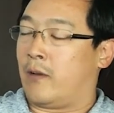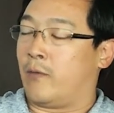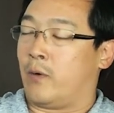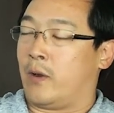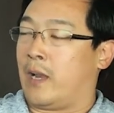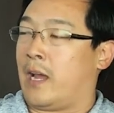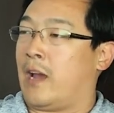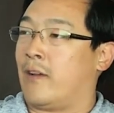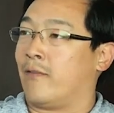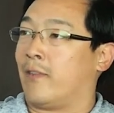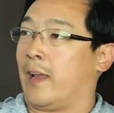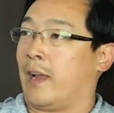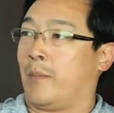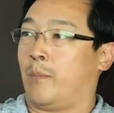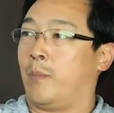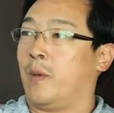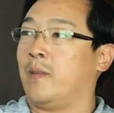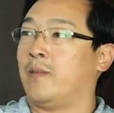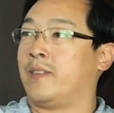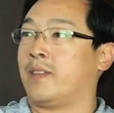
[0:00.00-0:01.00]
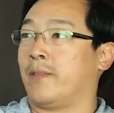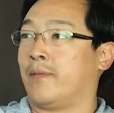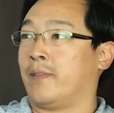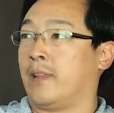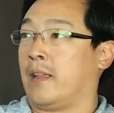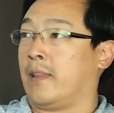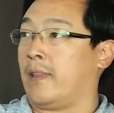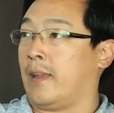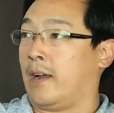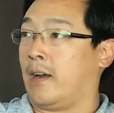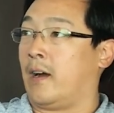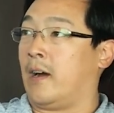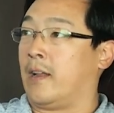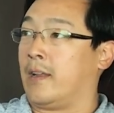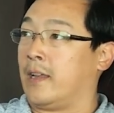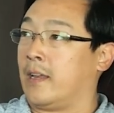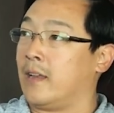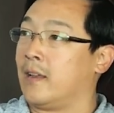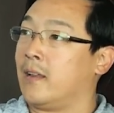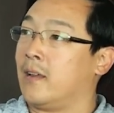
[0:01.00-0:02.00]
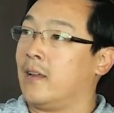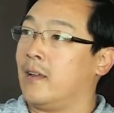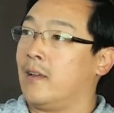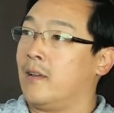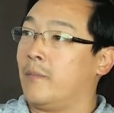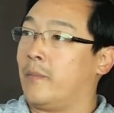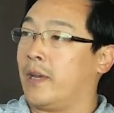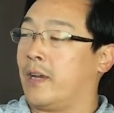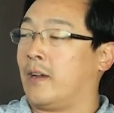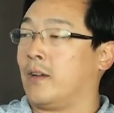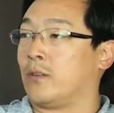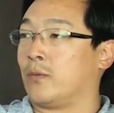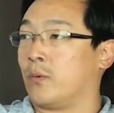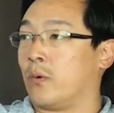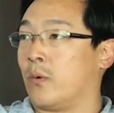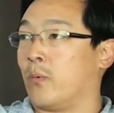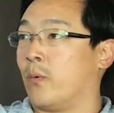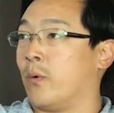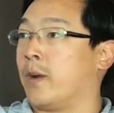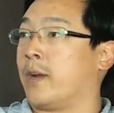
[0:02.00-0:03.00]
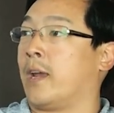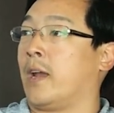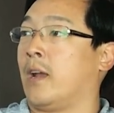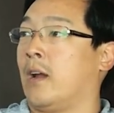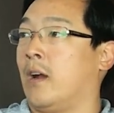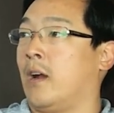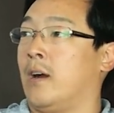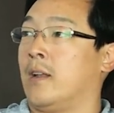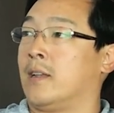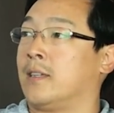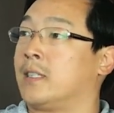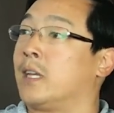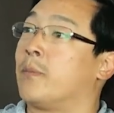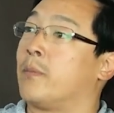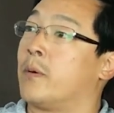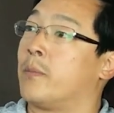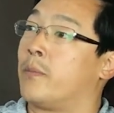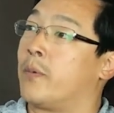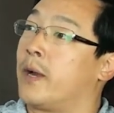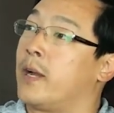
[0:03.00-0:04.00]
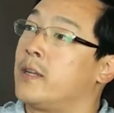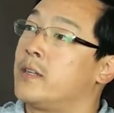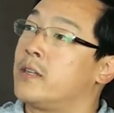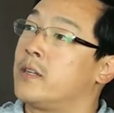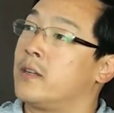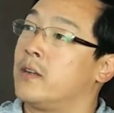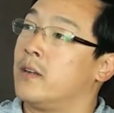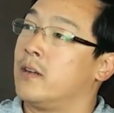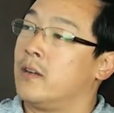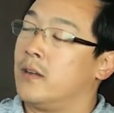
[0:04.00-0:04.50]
would have like months of nothing on it because we're working on a separate branch.